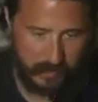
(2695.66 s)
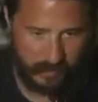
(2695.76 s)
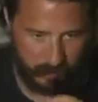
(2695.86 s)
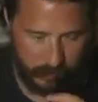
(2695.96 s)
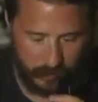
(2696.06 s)

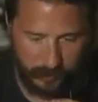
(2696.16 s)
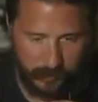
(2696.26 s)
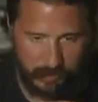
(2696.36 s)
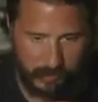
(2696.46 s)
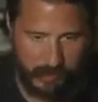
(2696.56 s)
still too
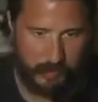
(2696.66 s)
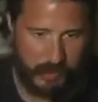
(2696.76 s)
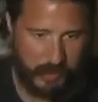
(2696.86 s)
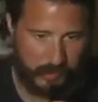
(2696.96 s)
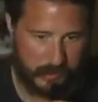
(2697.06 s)
fresh.
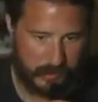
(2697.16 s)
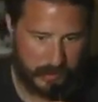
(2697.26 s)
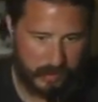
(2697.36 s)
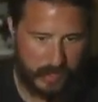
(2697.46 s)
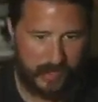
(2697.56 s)
Anyway,
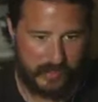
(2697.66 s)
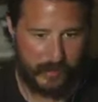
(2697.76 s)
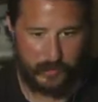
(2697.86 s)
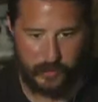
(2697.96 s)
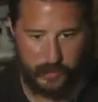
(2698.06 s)
uh, he's out
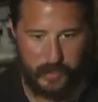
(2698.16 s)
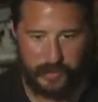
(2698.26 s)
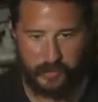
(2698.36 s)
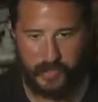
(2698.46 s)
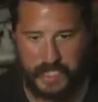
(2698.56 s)
for two weeks
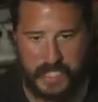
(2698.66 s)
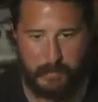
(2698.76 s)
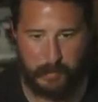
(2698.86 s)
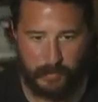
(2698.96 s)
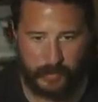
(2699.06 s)
on a knee
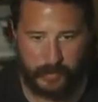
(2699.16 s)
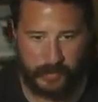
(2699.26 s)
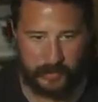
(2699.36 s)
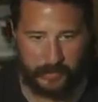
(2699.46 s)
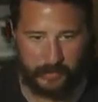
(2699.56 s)
bruise. Come on.